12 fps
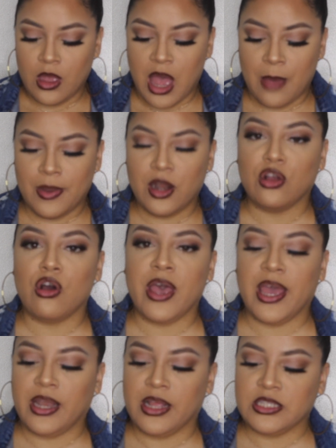I'm gonna go
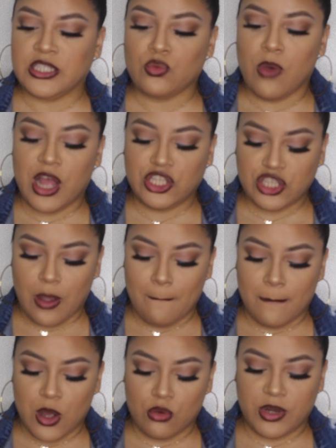ahead and swatch
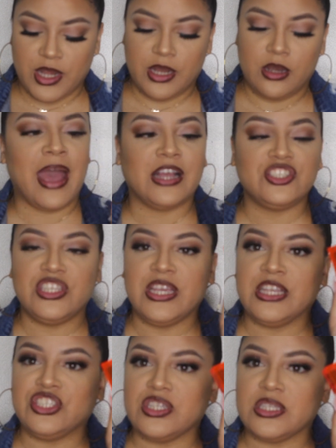Moanin'. Packaging
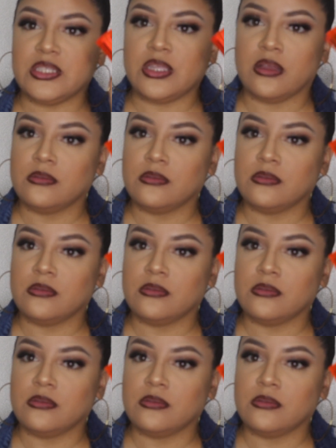is just,